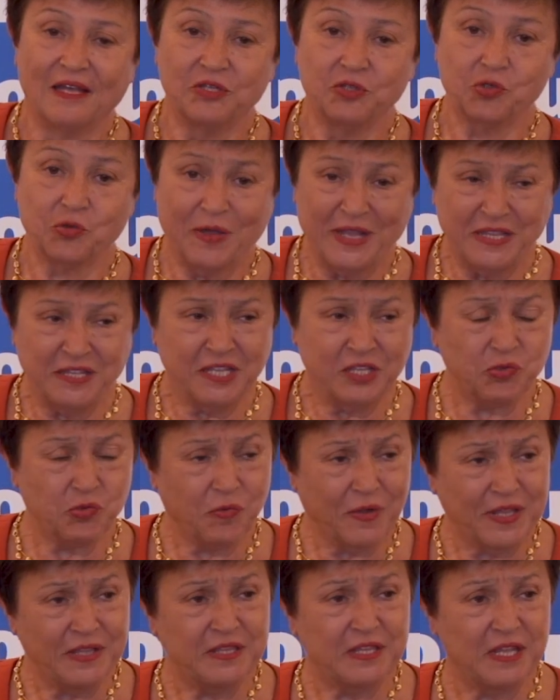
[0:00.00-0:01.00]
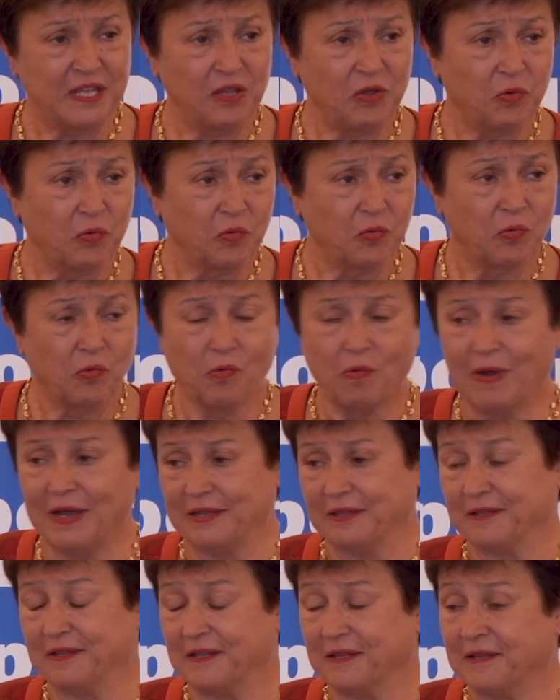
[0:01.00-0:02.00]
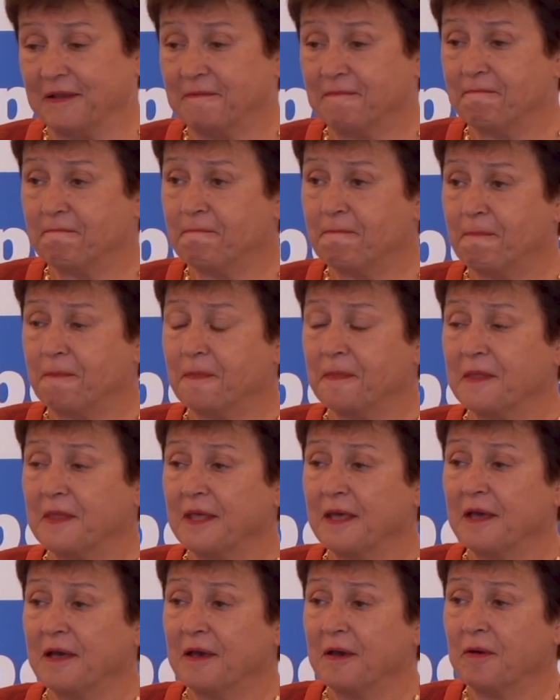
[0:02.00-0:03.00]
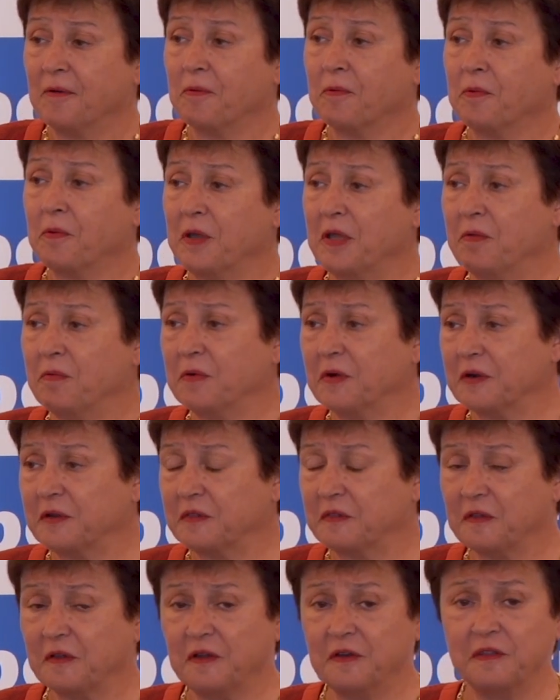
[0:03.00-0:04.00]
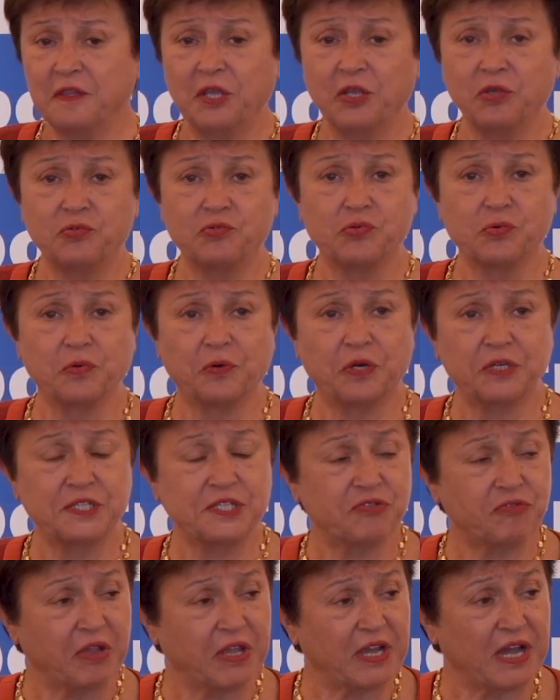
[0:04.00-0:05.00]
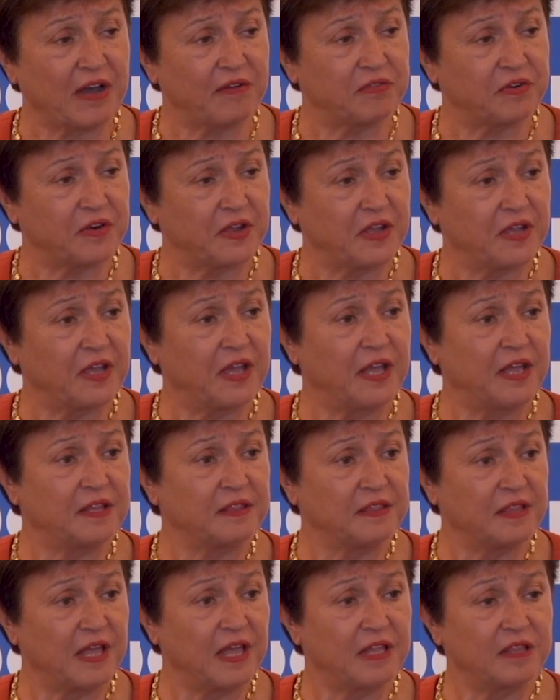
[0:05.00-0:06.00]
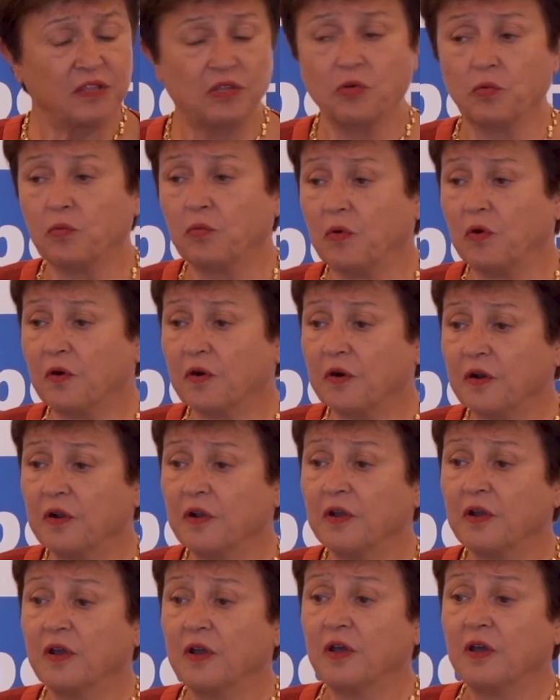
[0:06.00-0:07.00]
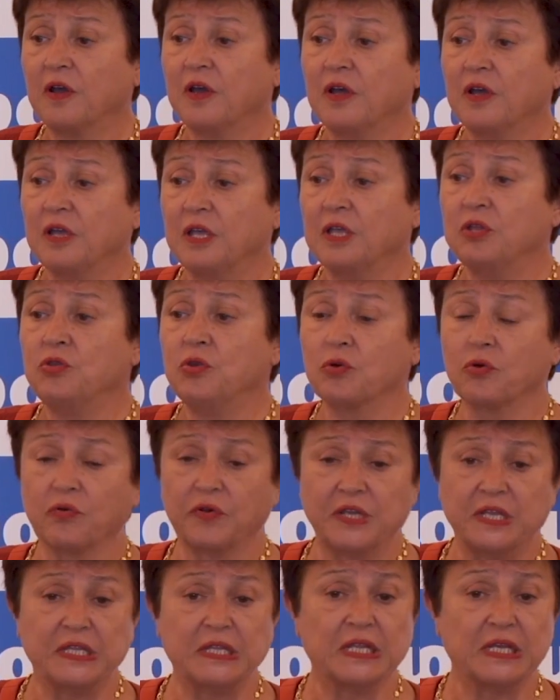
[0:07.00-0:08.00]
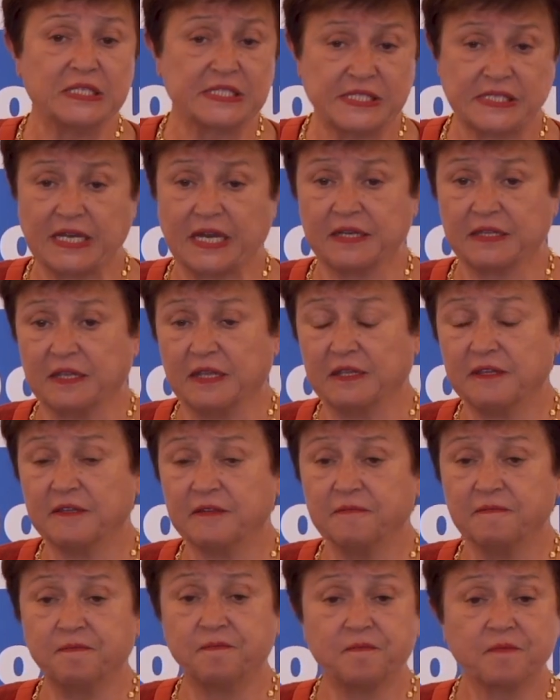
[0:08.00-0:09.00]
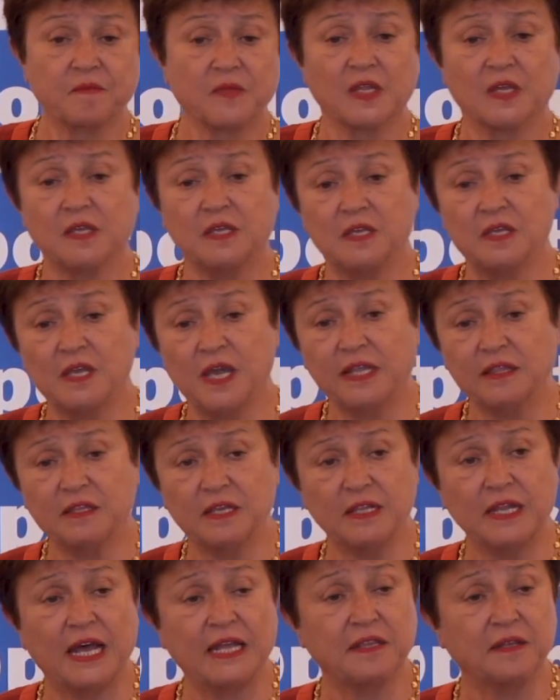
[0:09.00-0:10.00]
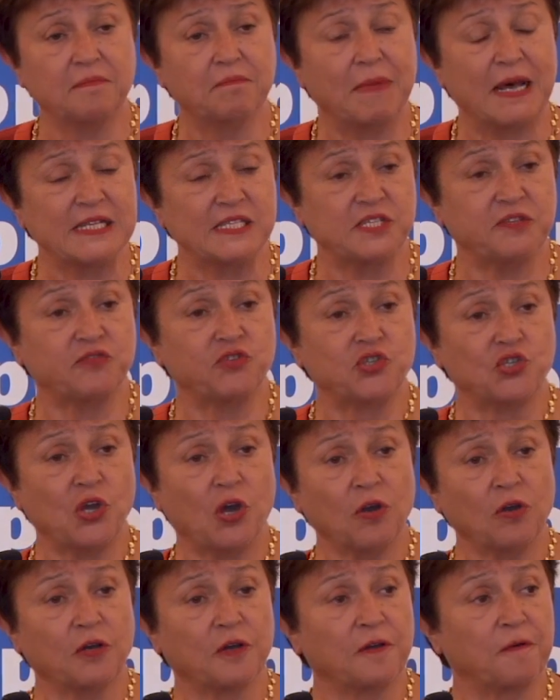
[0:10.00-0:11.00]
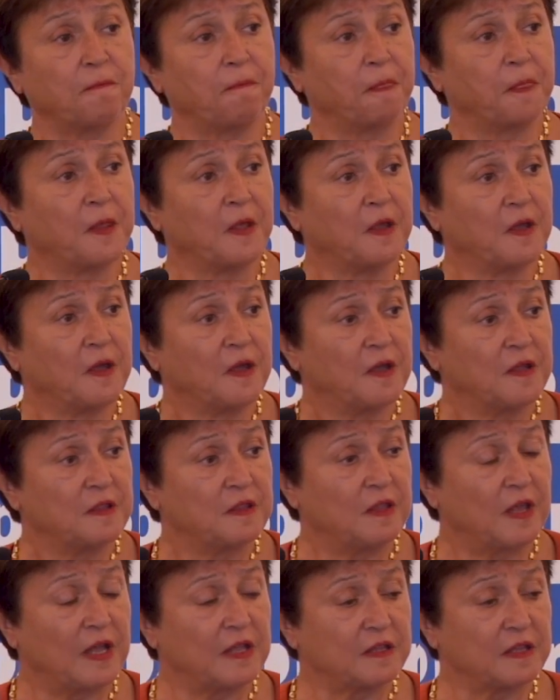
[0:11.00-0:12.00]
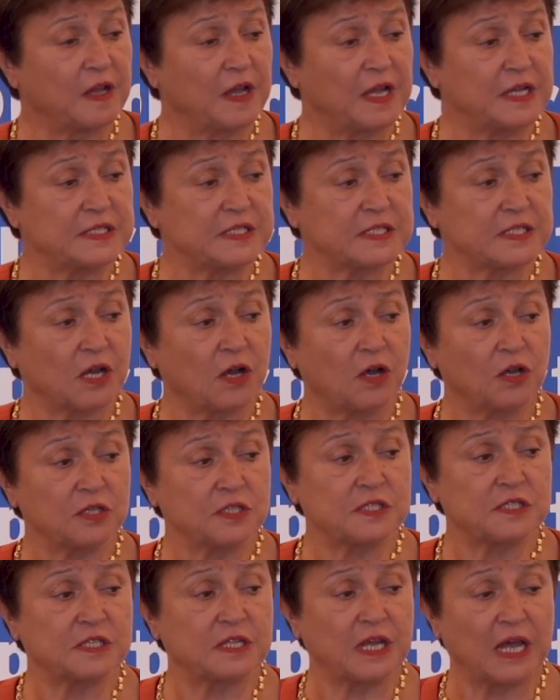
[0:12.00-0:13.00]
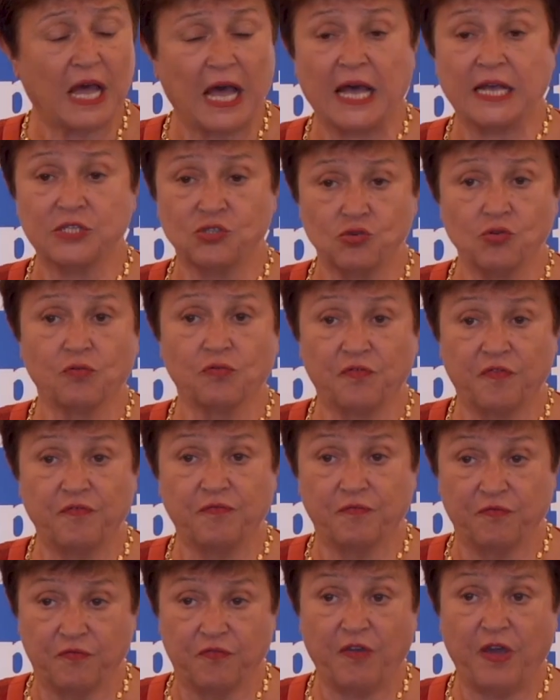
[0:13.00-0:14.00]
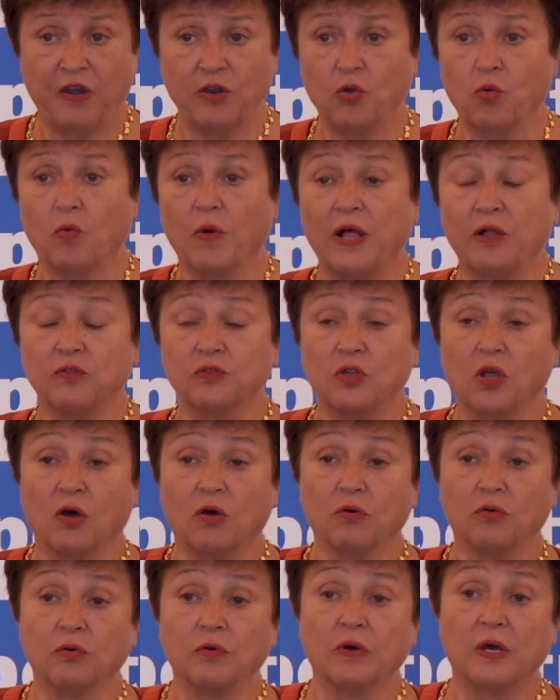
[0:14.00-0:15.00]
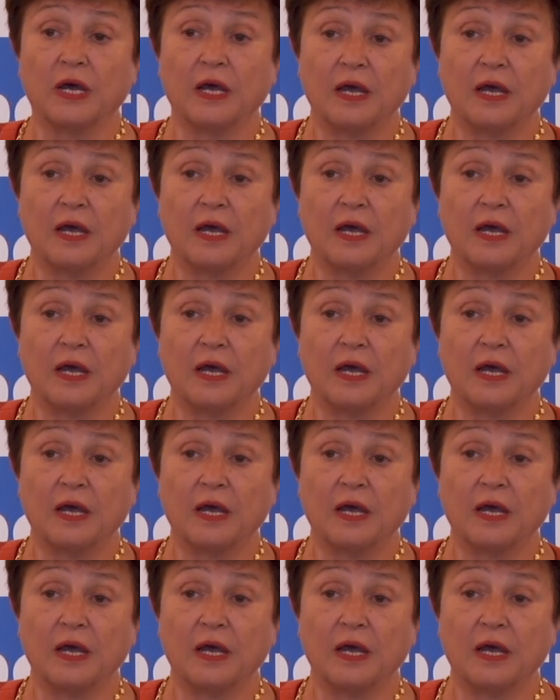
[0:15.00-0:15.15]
2021, we were turning towards recovery, and then the war in Ukraine started. Yet another massive shock that has caused, as you very well know,